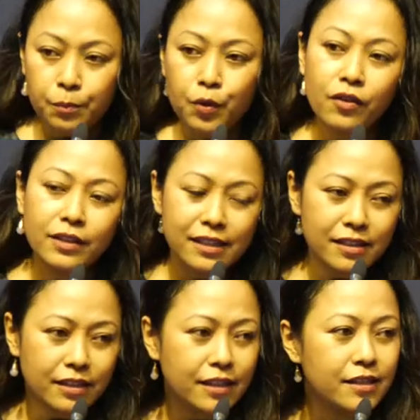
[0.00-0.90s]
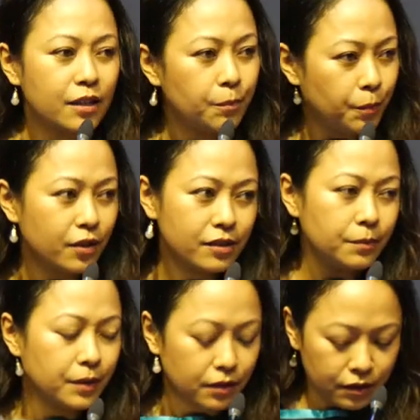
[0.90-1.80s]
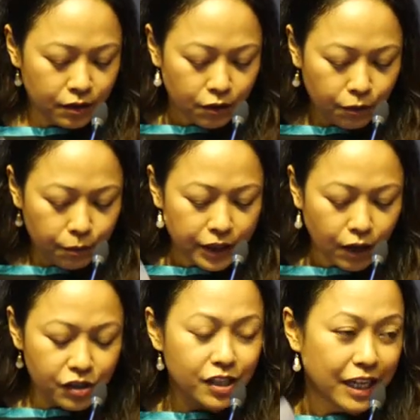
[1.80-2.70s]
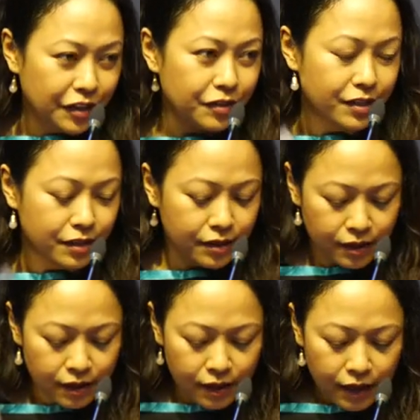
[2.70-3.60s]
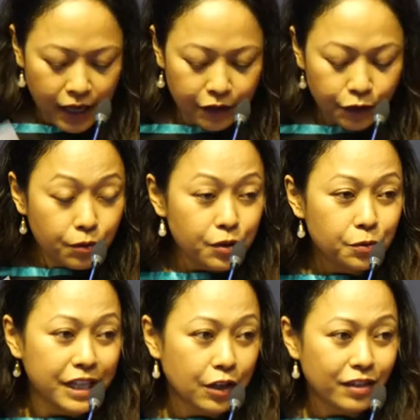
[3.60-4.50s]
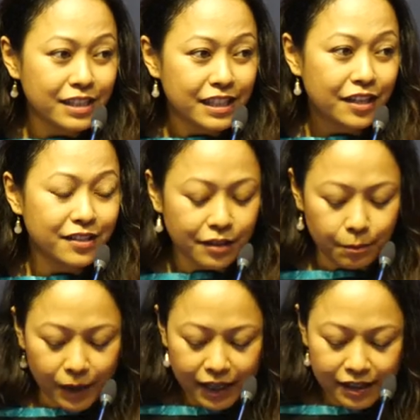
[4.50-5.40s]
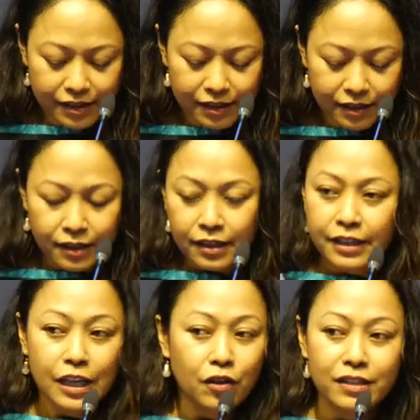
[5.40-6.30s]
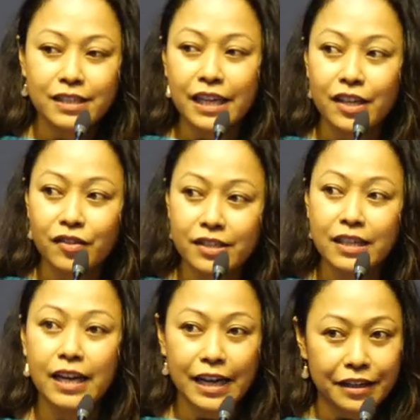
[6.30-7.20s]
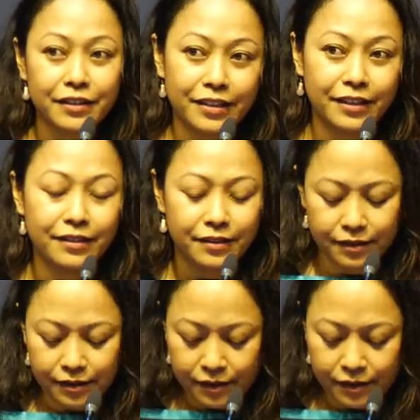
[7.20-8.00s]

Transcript: progress is impossible without change, and those who cannot change their minds cannot change anything.